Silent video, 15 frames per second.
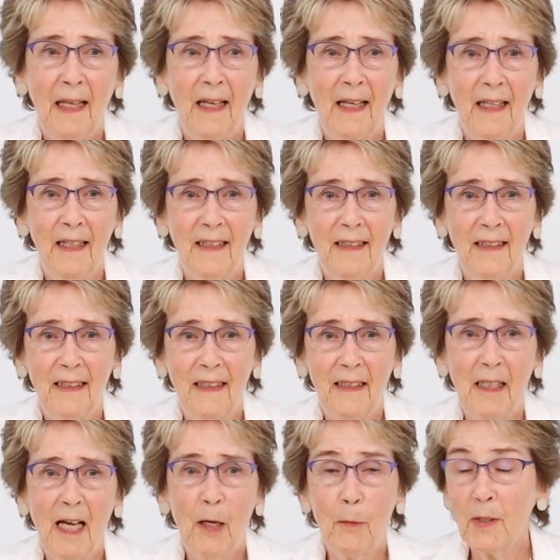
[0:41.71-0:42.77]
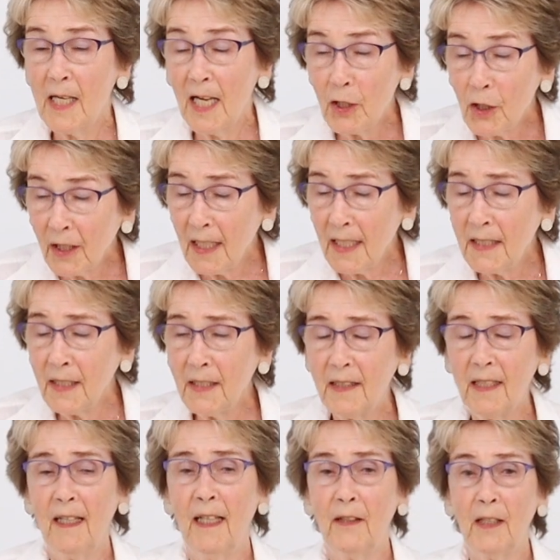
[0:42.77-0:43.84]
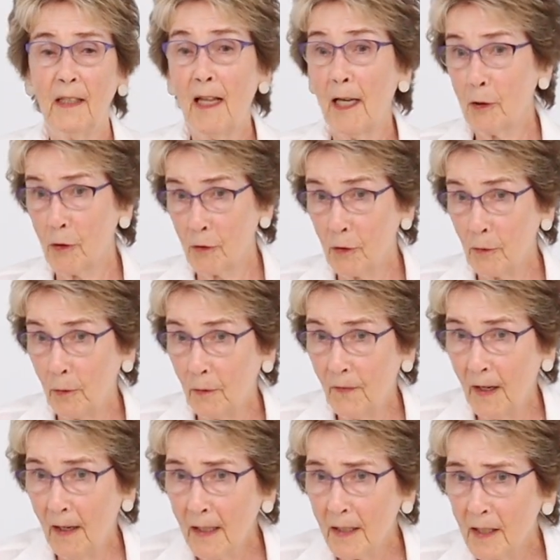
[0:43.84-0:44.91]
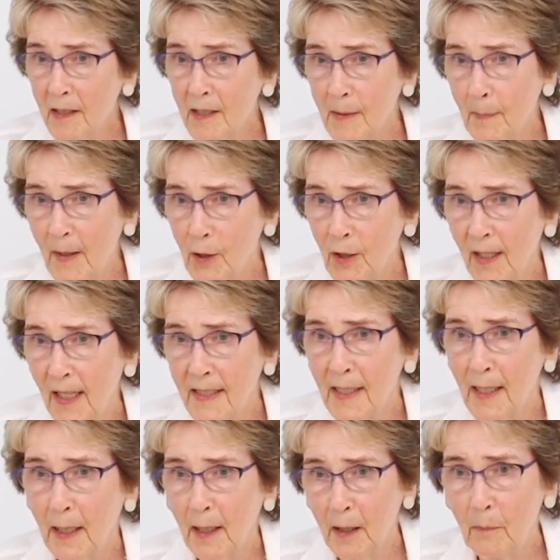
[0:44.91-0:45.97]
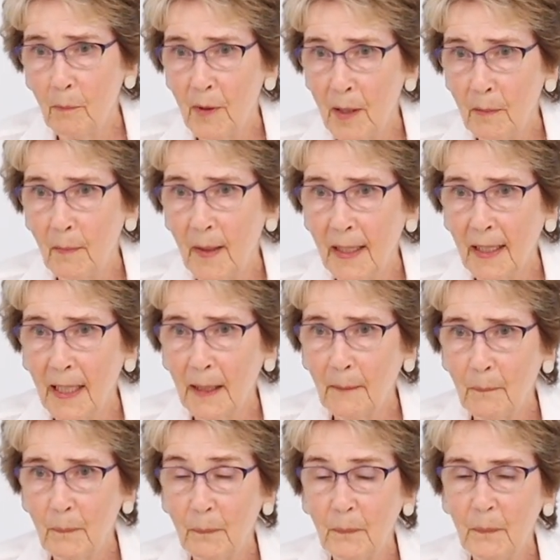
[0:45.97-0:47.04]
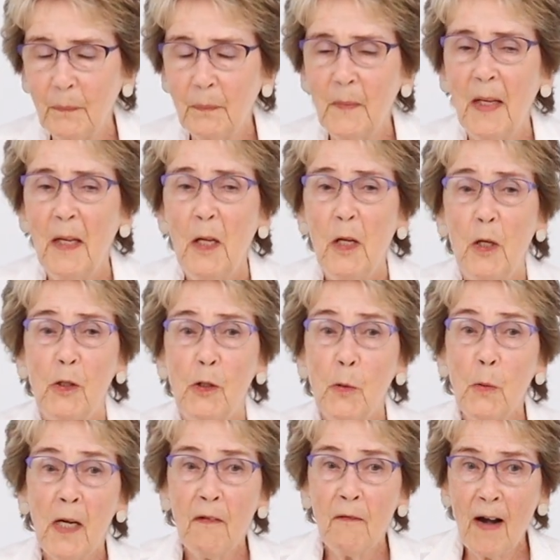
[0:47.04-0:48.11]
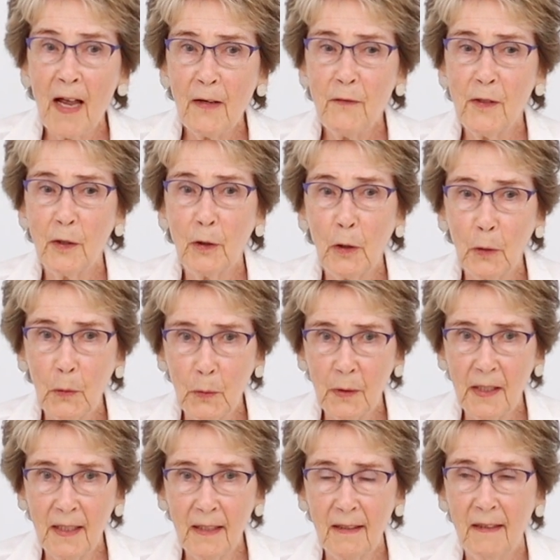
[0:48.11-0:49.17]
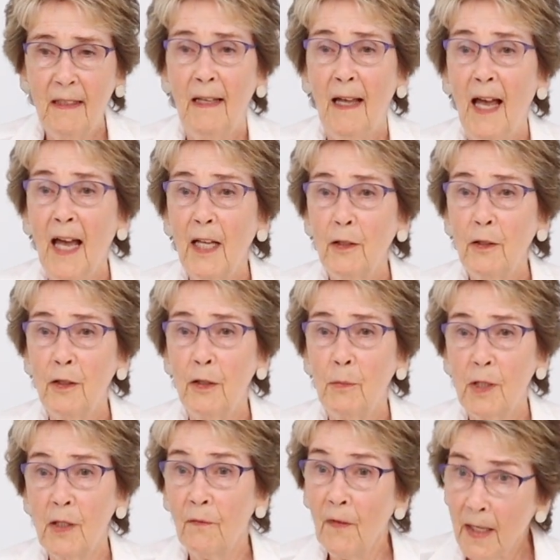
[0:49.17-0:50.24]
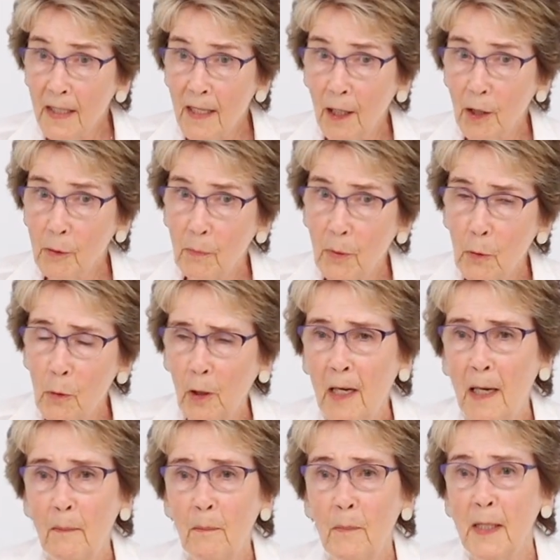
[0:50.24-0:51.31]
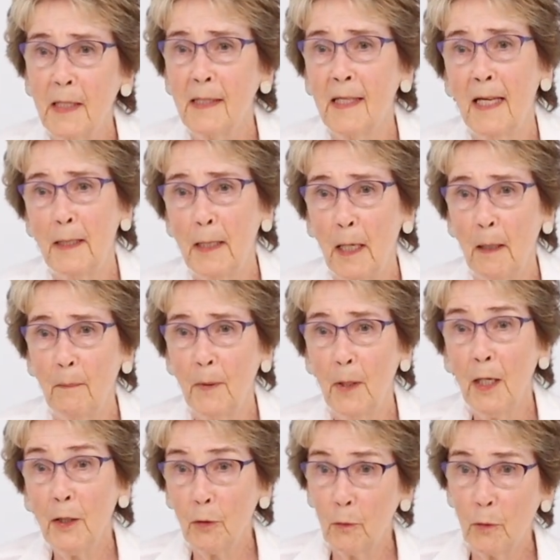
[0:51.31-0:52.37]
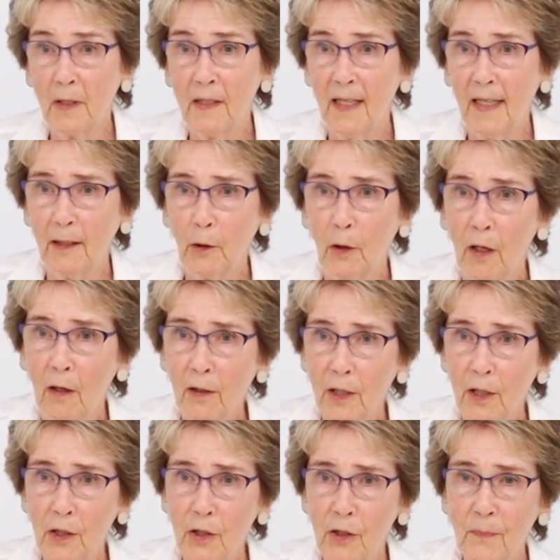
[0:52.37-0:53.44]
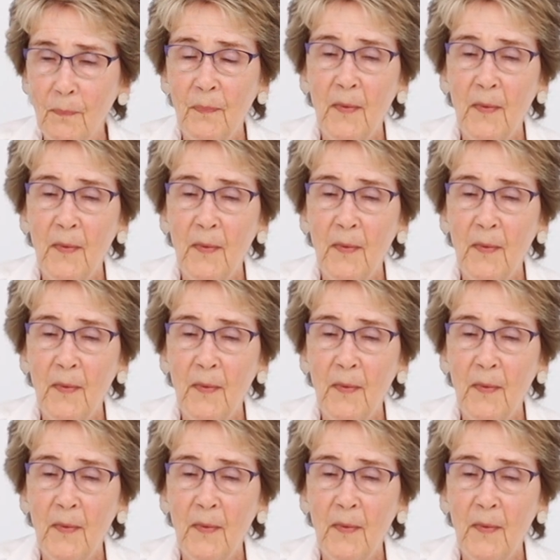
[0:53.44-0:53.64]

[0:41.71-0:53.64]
I was educated at the Glasgow School of Art, specialising in printmaking. So I arrived in Kelowna, and there was a fine arts program being set up at Okanagan College.